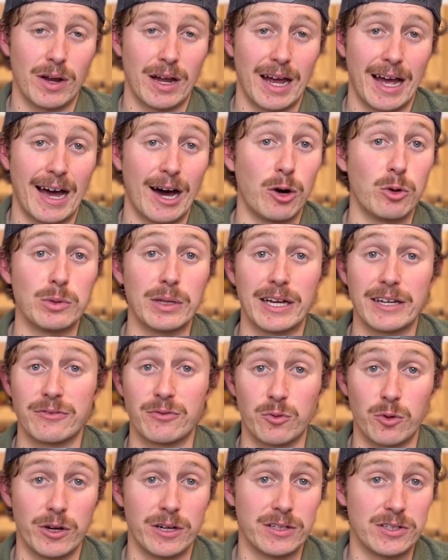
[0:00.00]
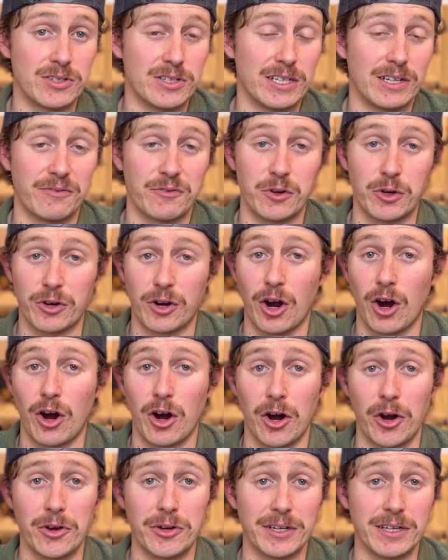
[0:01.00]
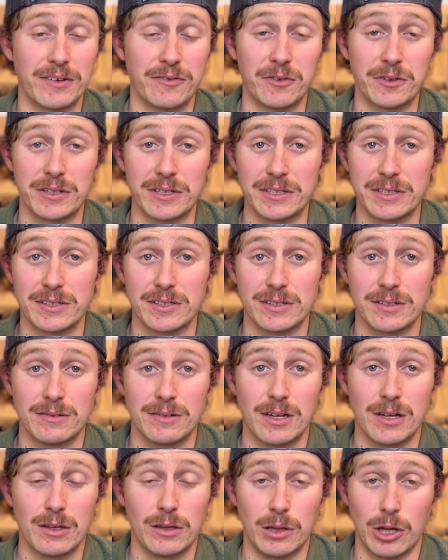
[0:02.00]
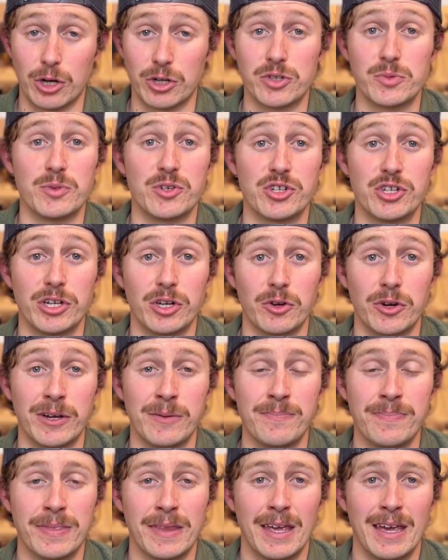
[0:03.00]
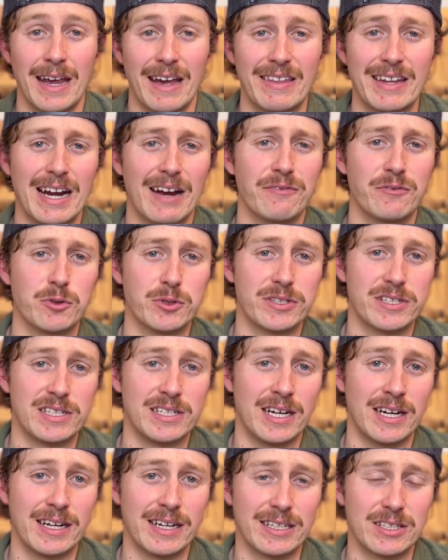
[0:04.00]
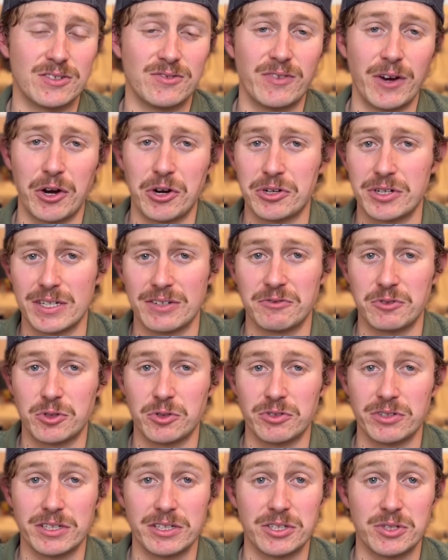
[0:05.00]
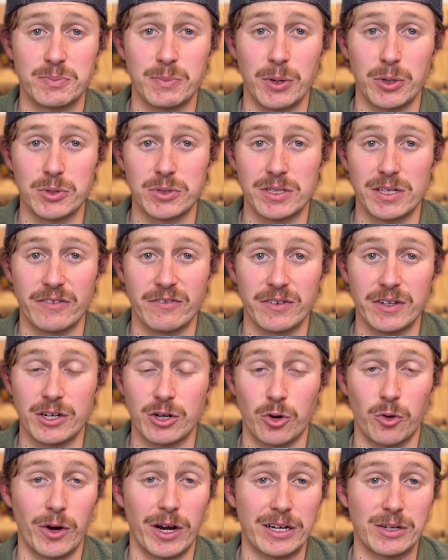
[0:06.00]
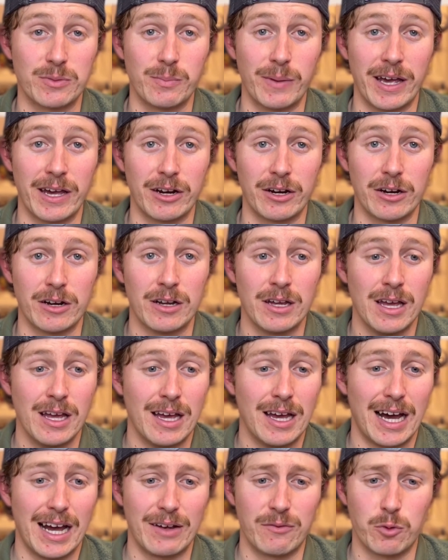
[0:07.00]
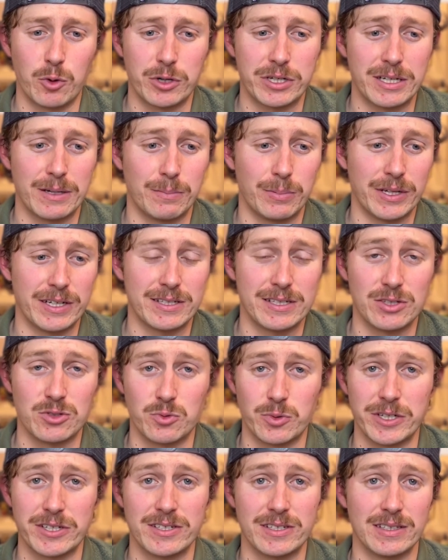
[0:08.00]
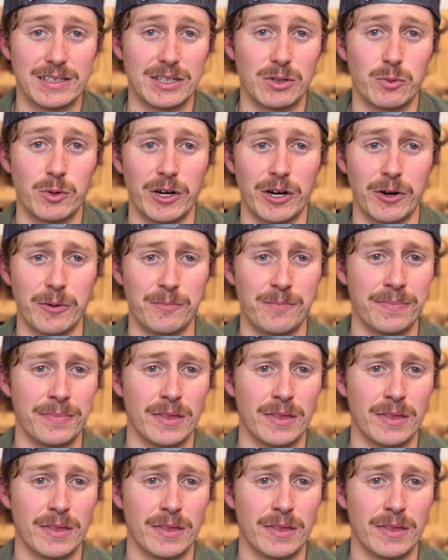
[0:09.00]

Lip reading: how life runs. You need it for your car, you need it for these large machinery, and then after it's done, it's very difficult to dispose of in a correct manner. I've worked at places recently where